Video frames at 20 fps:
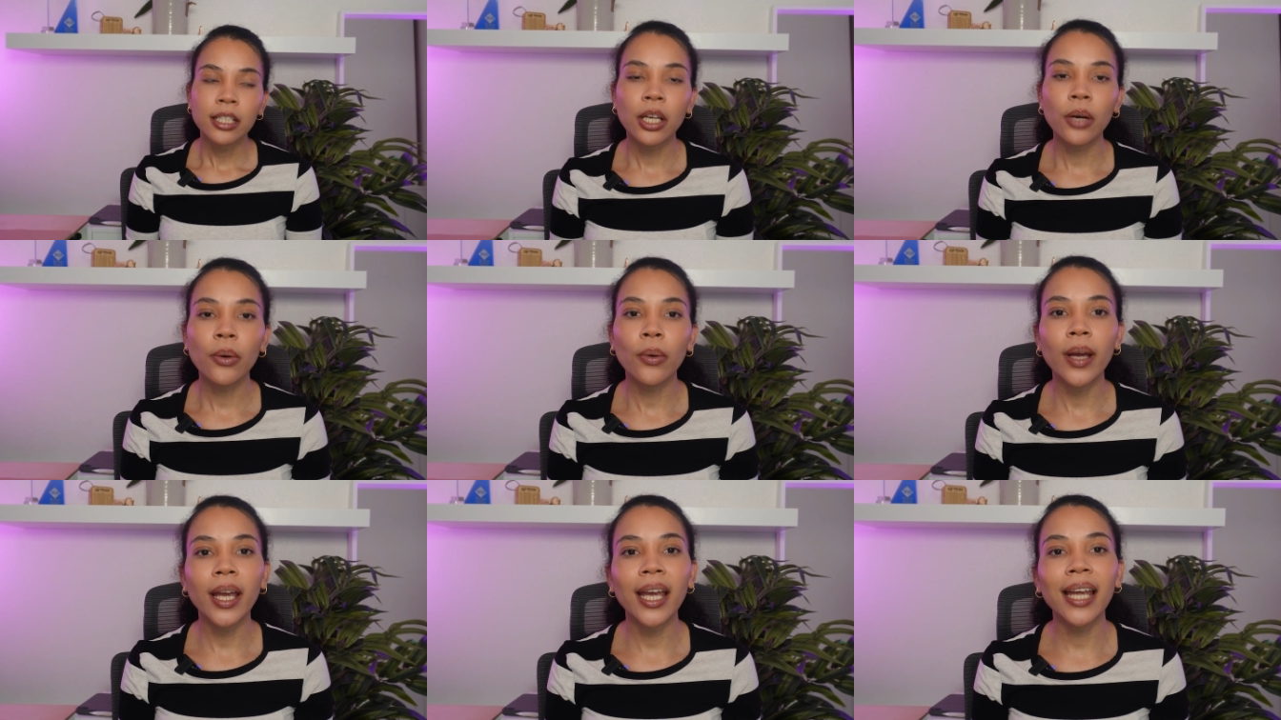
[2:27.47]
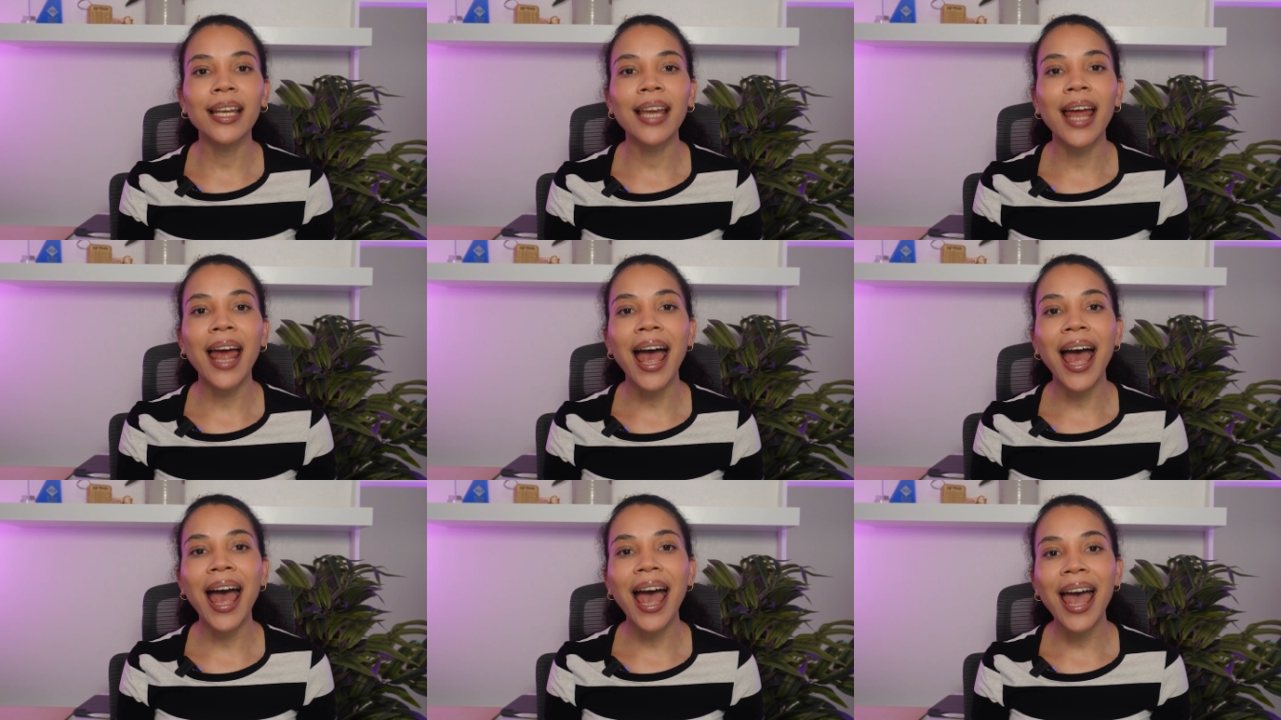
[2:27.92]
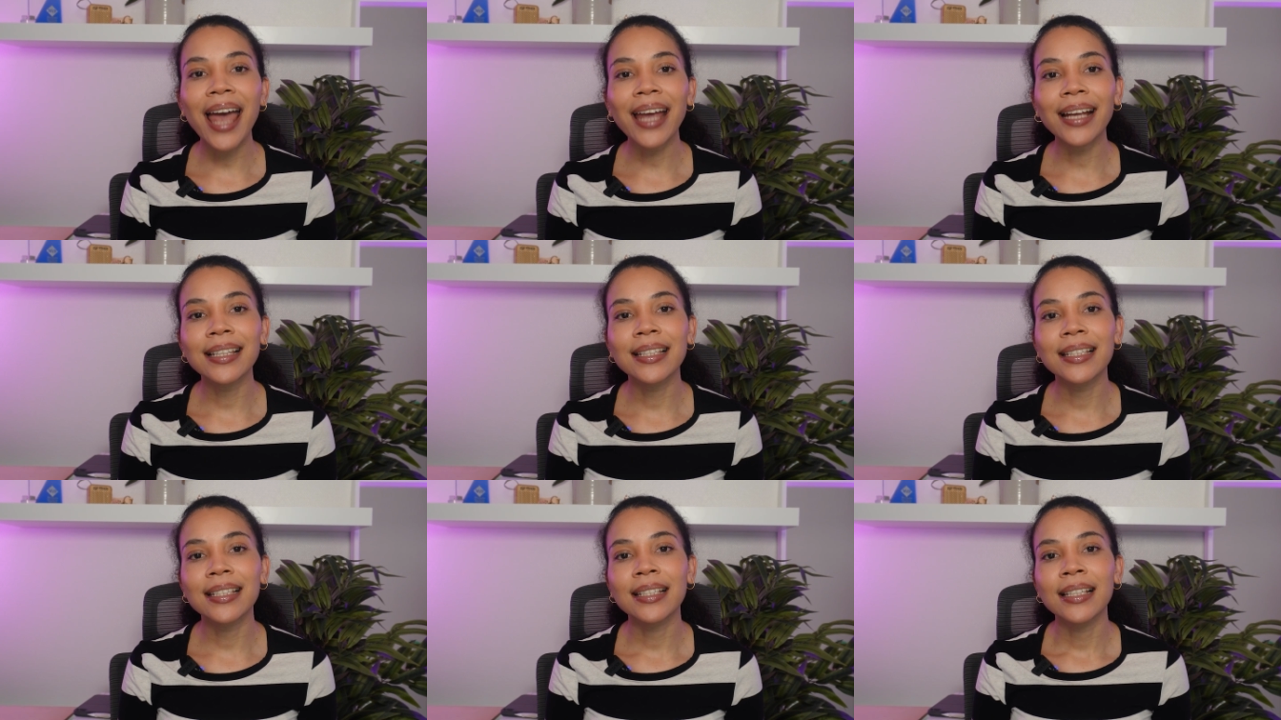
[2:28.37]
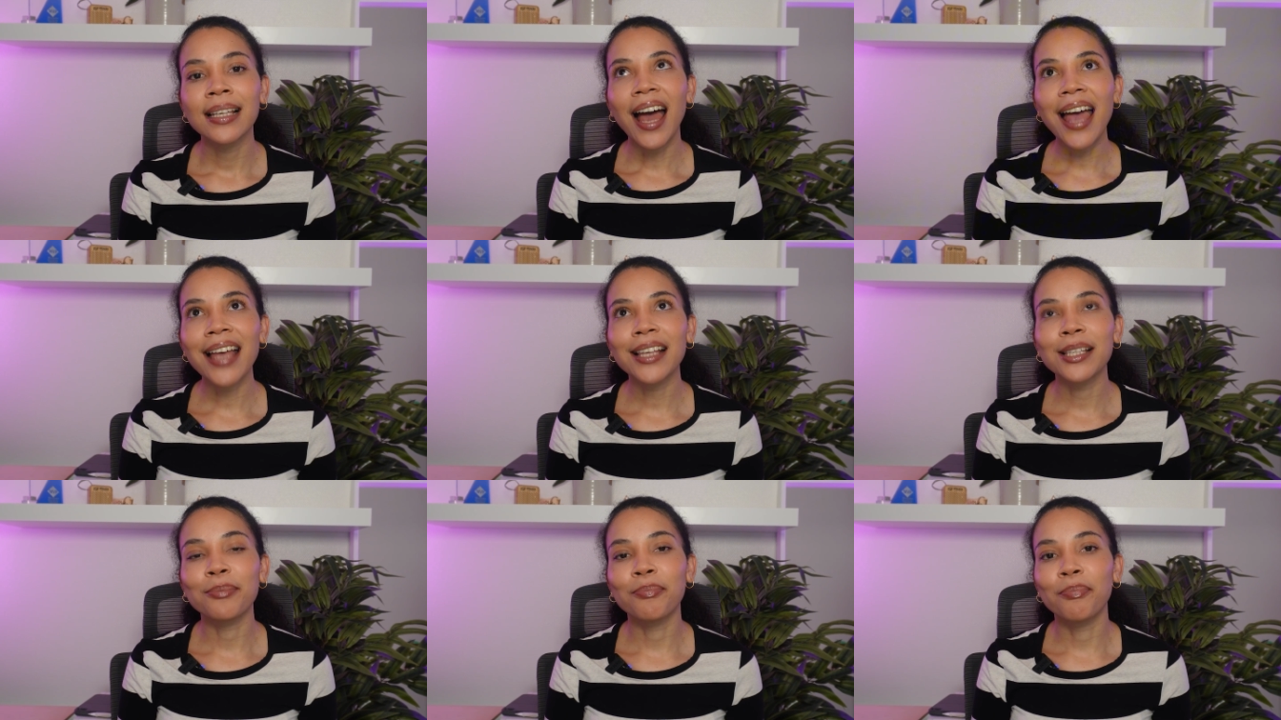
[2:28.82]
So it acts
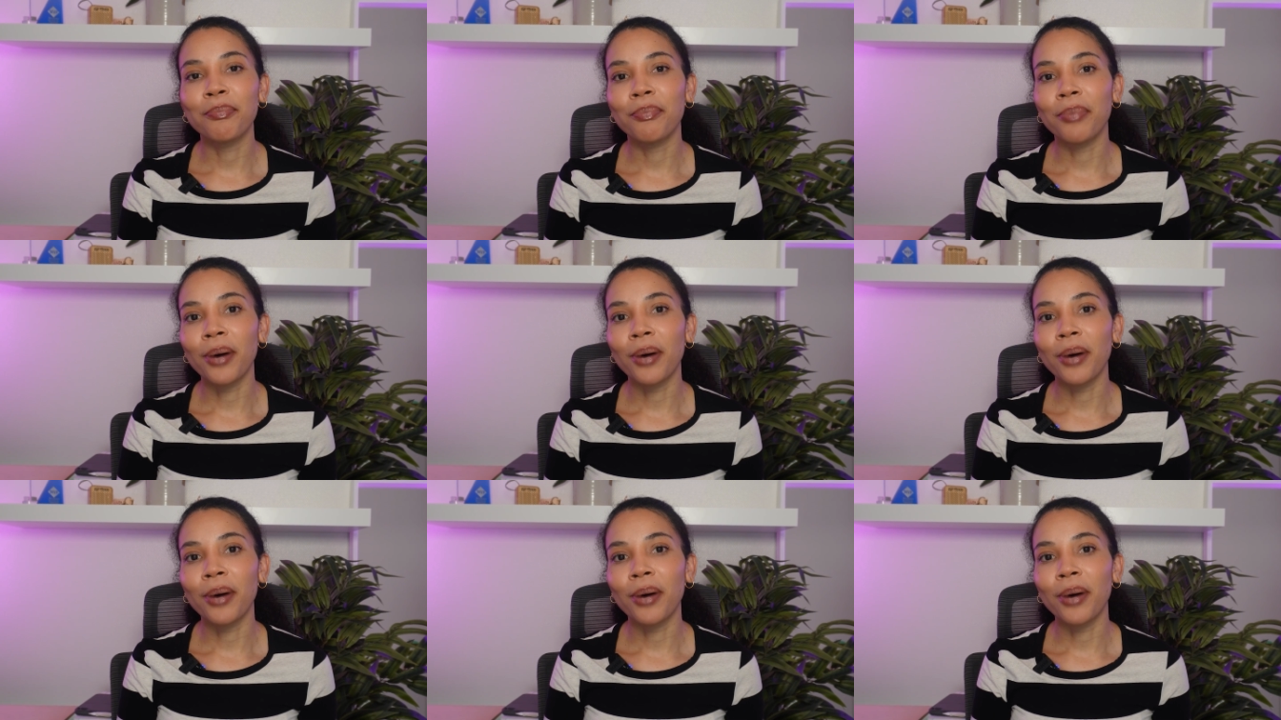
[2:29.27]
as